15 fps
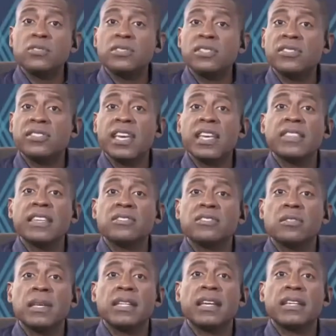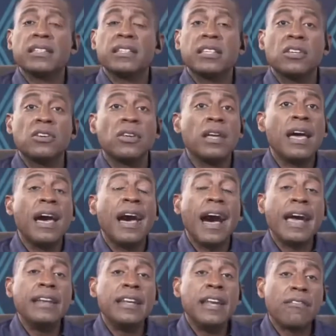used to say things to me like, Nikhil,
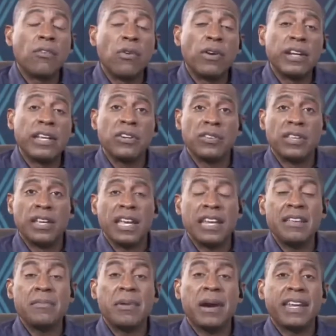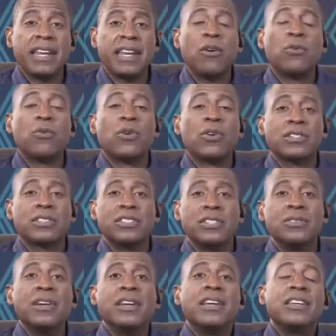I never want to hear that anybody outworked
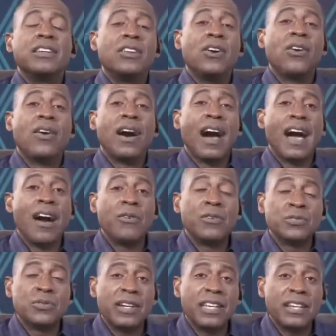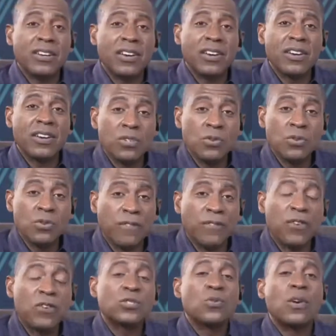you. You know, I always want to hear that you were the
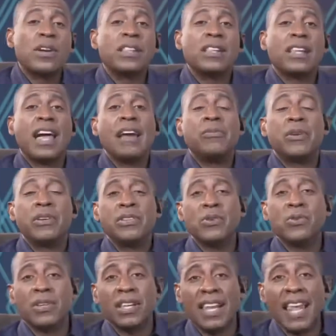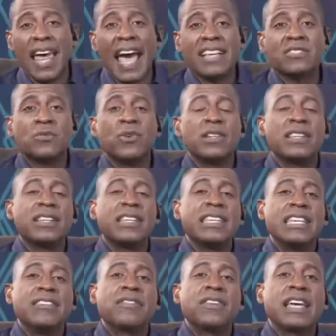first one in the library. You were the last one to
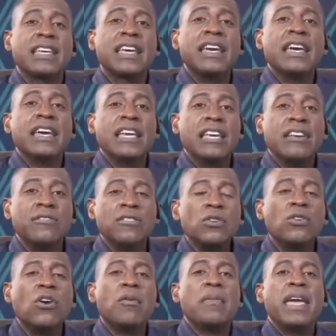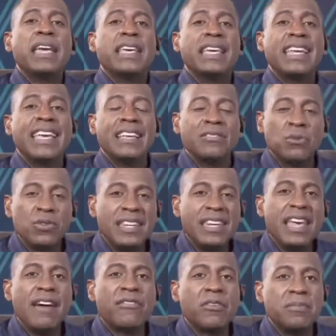leave. Like, if you don't make it, it will
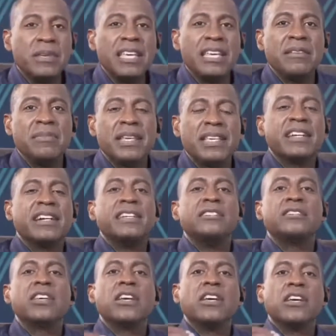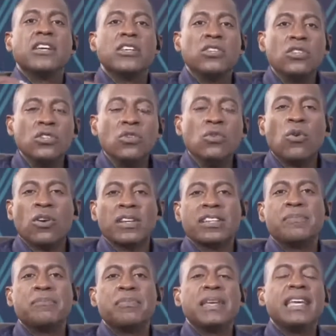never be because you weren't
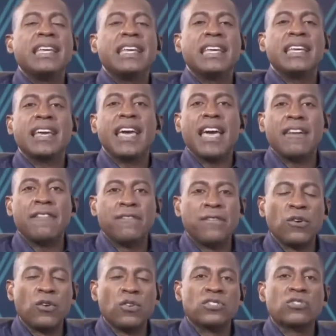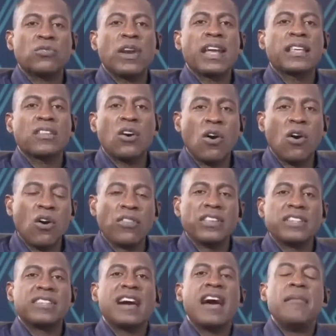competing at full strength all
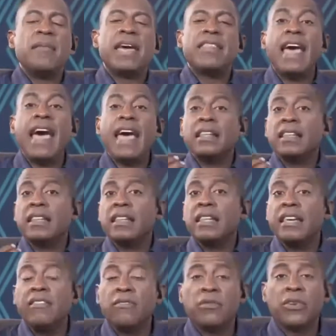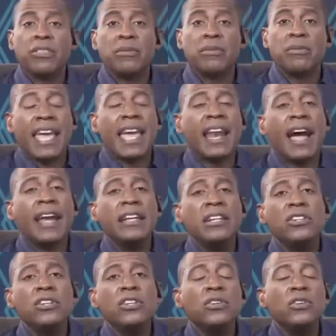the time. And that lived with me. And I
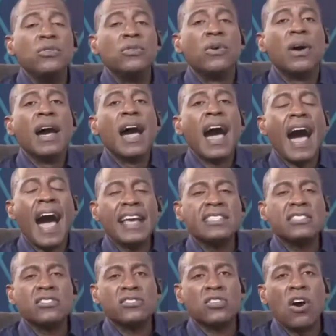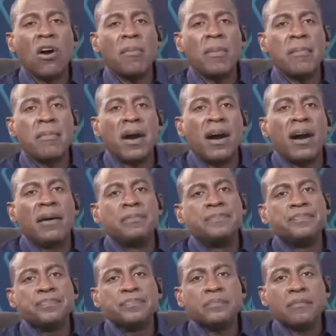knew, I saw my
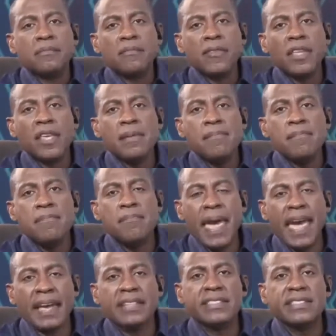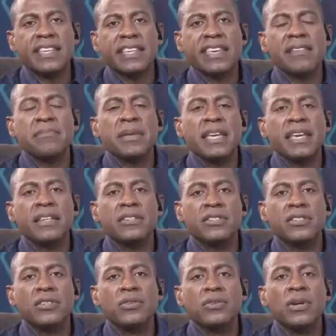mom beg to get me
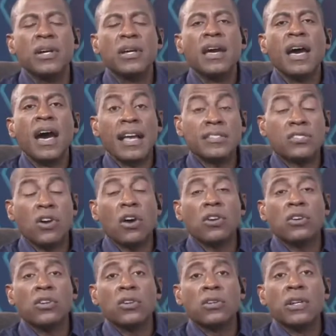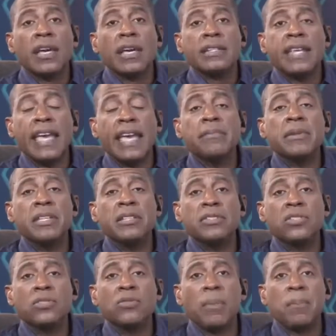into, I saw her take me
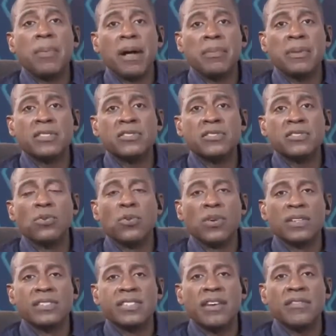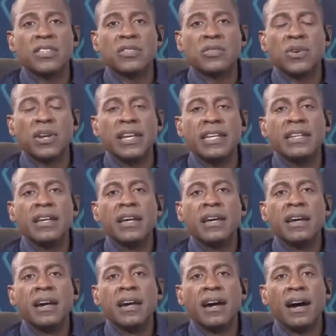to a public school, a seventh grade,
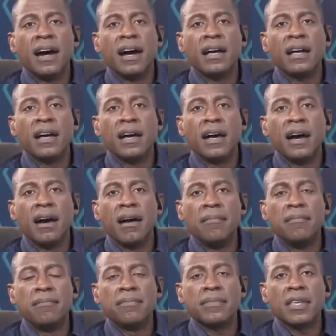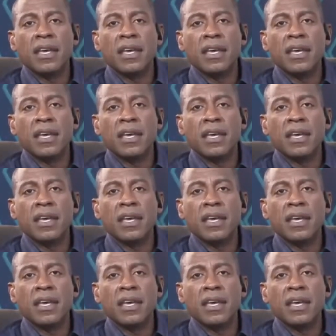uh, um,